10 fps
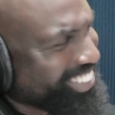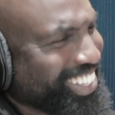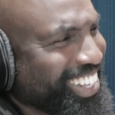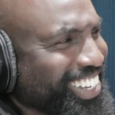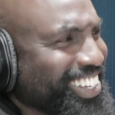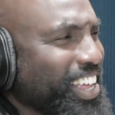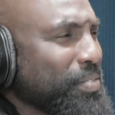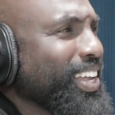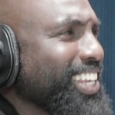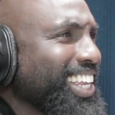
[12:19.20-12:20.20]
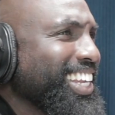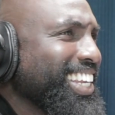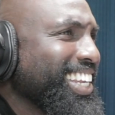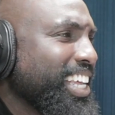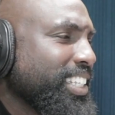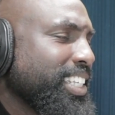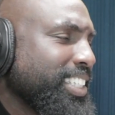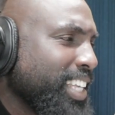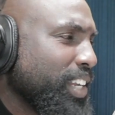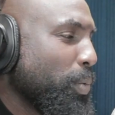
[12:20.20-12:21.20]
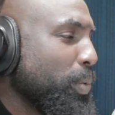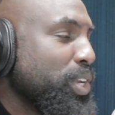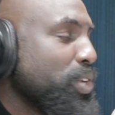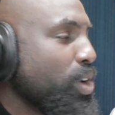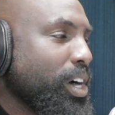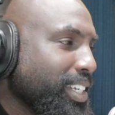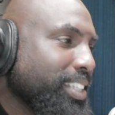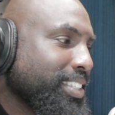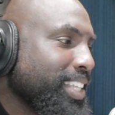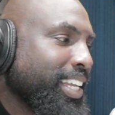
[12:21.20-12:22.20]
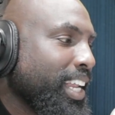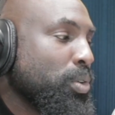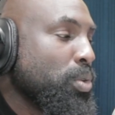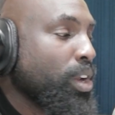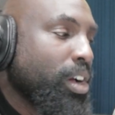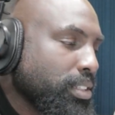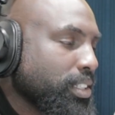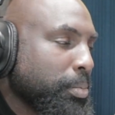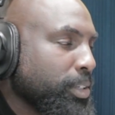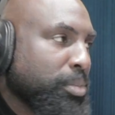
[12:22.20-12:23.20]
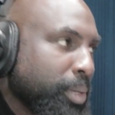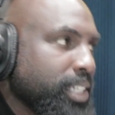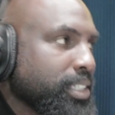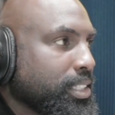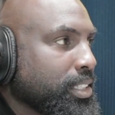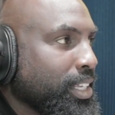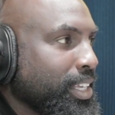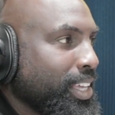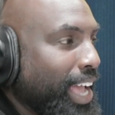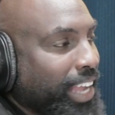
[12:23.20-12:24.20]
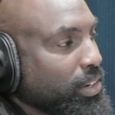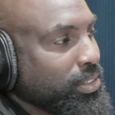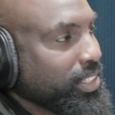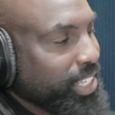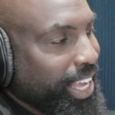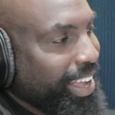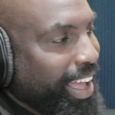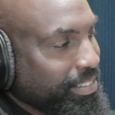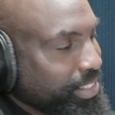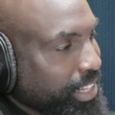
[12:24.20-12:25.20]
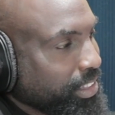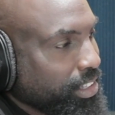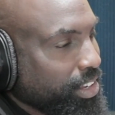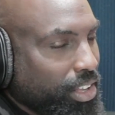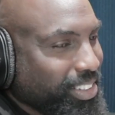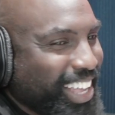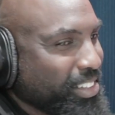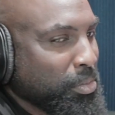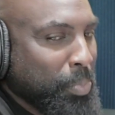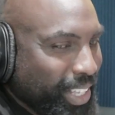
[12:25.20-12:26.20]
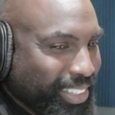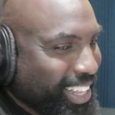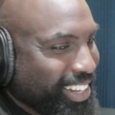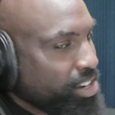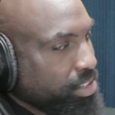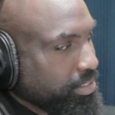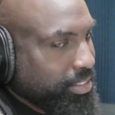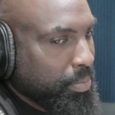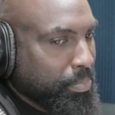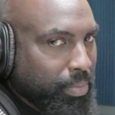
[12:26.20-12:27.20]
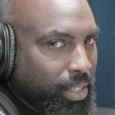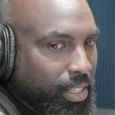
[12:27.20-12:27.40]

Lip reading: son, and that, but at the end of the day, as I said, we don't understand that whole concept of space. I don't think I have that concept.